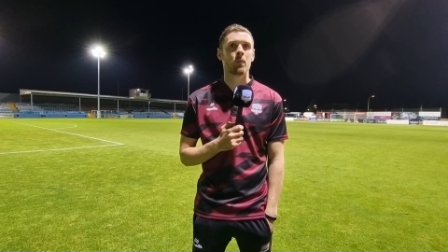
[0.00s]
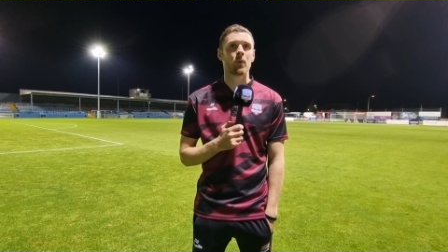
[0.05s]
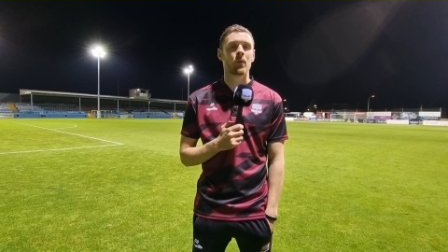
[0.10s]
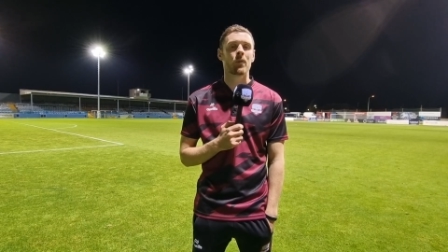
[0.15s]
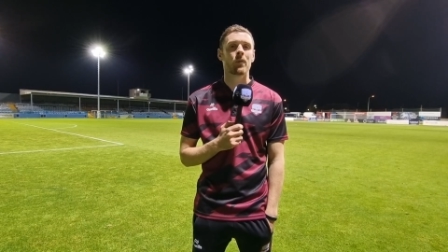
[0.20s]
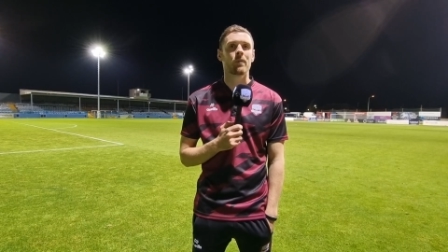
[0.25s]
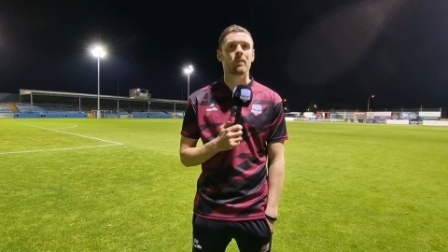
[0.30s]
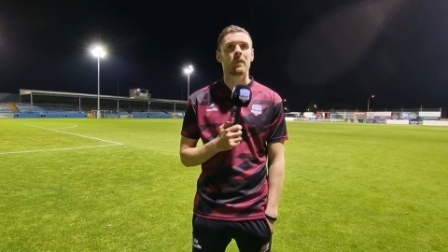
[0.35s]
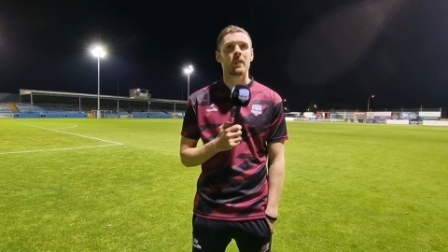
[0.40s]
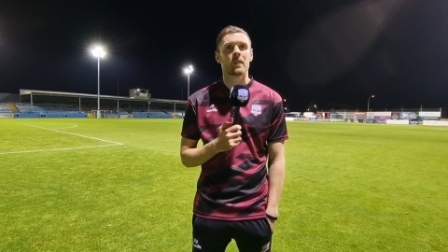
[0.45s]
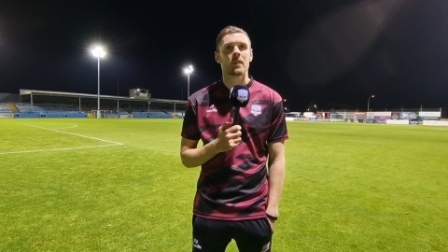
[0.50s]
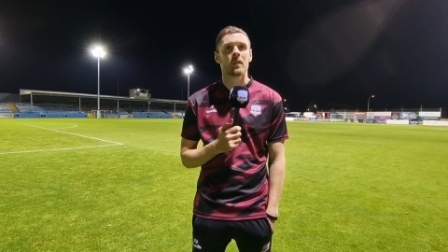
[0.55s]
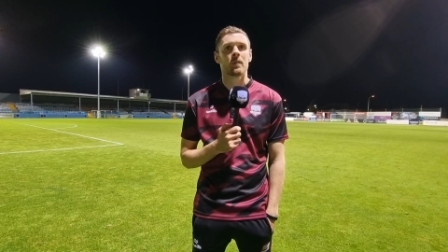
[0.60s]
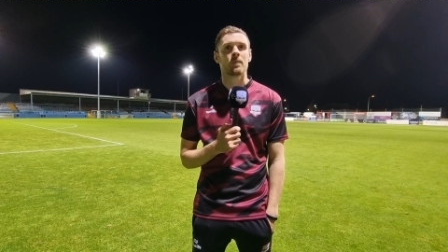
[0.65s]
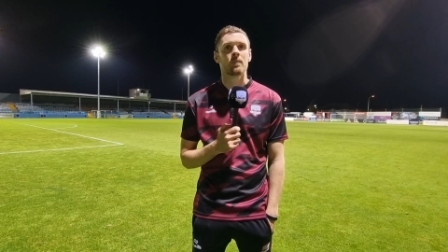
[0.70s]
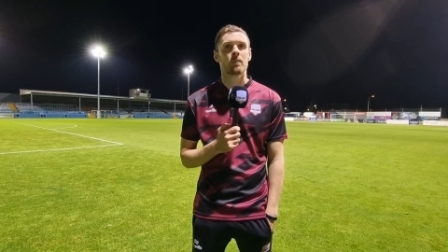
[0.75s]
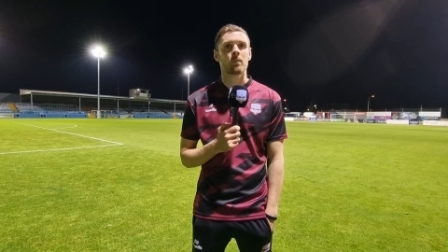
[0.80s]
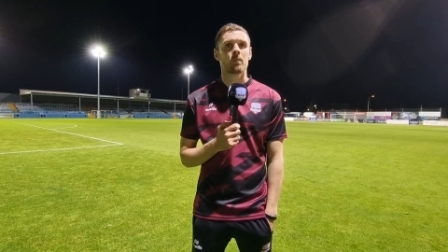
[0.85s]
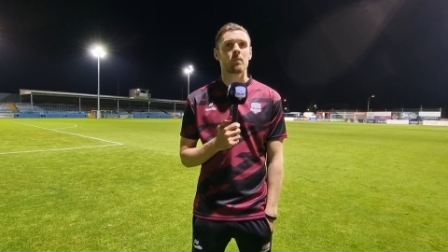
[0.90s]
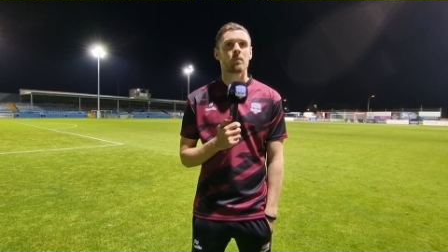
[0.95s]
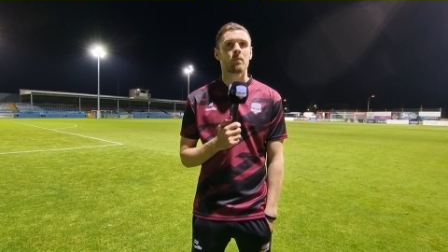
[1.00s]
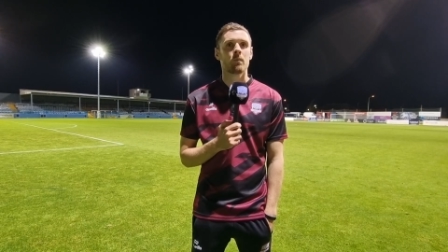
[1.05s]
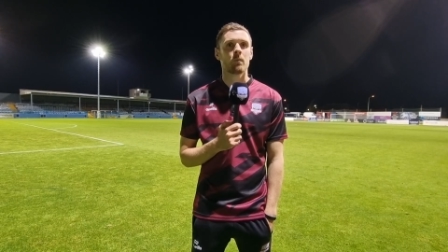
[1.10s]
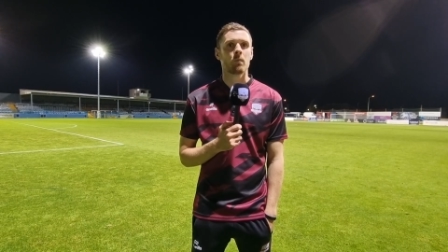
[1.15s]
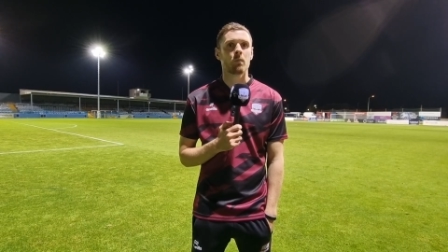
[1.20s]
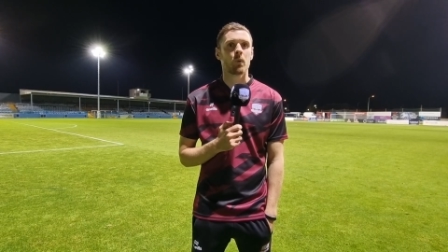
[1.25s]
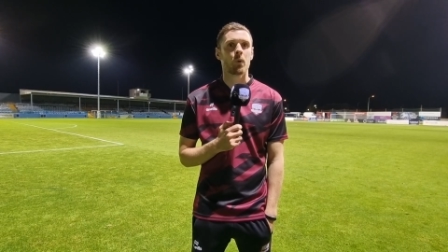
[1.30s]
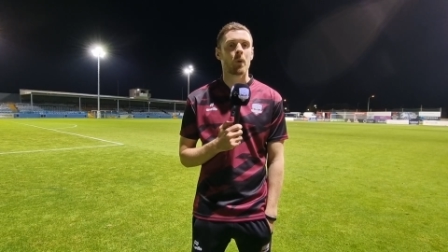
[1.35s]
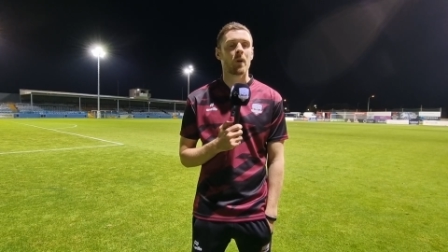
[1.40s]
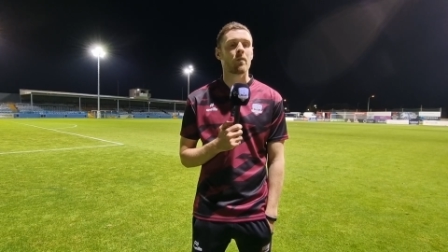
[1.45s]
But listen,
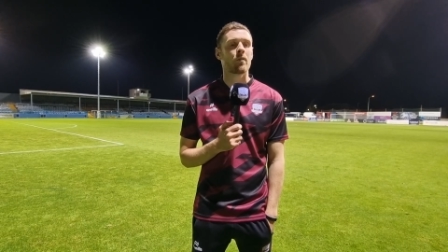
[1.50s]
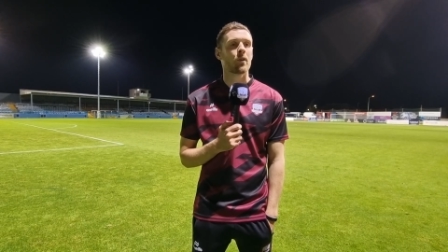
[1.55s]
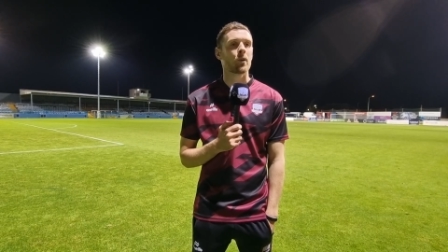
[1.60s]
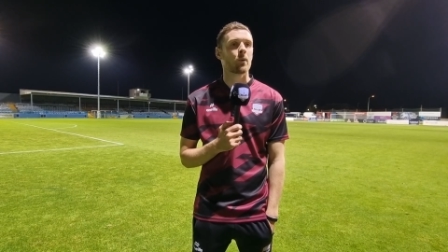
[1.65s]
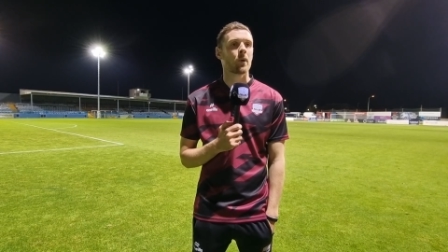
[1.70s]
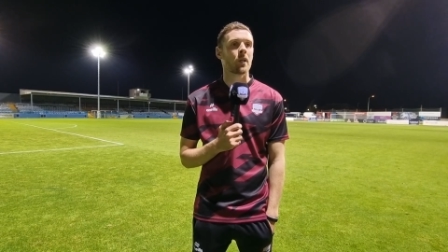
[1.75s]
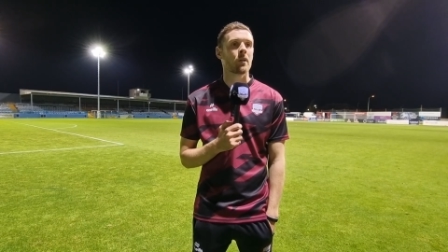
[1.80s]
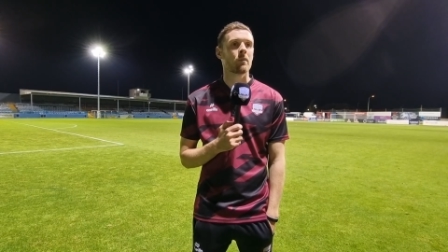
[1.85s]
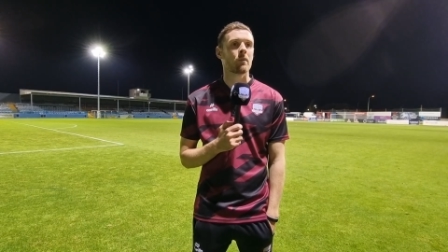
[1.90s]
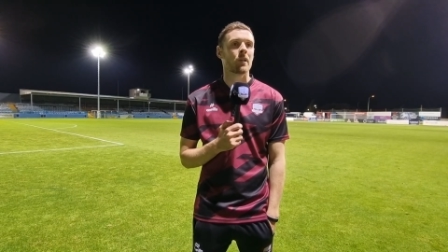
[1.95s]
we went for the win.